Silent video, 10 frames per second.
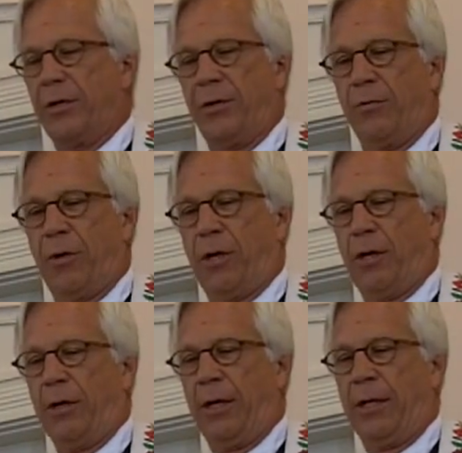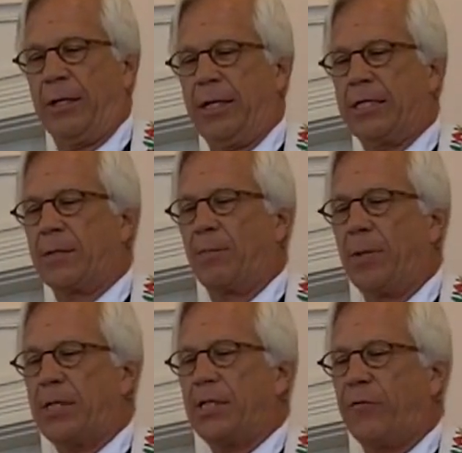you are, and it is a
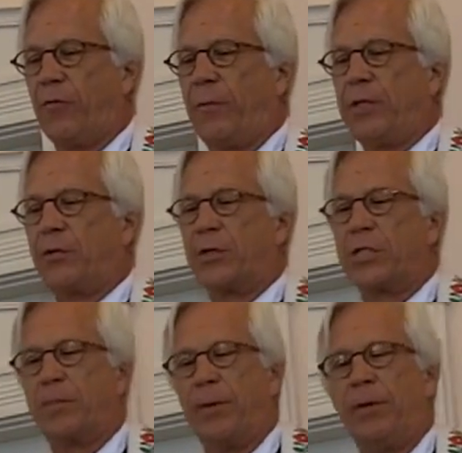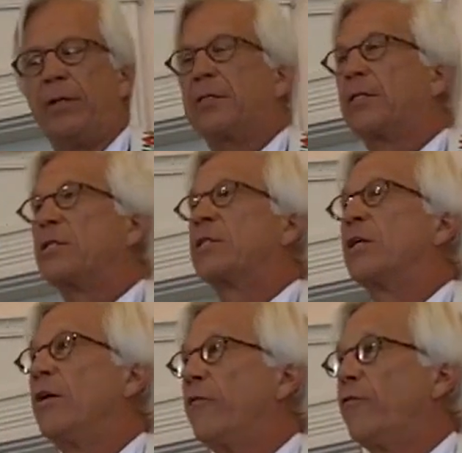blessing for me to experience
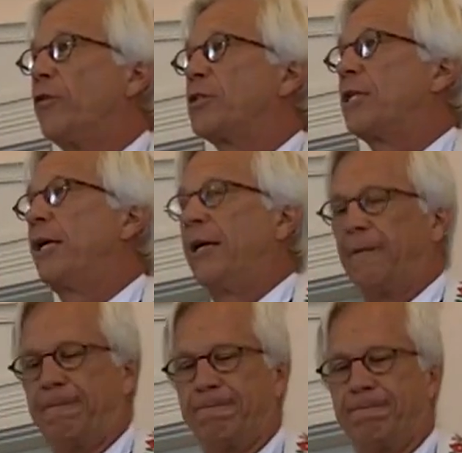this firsthand.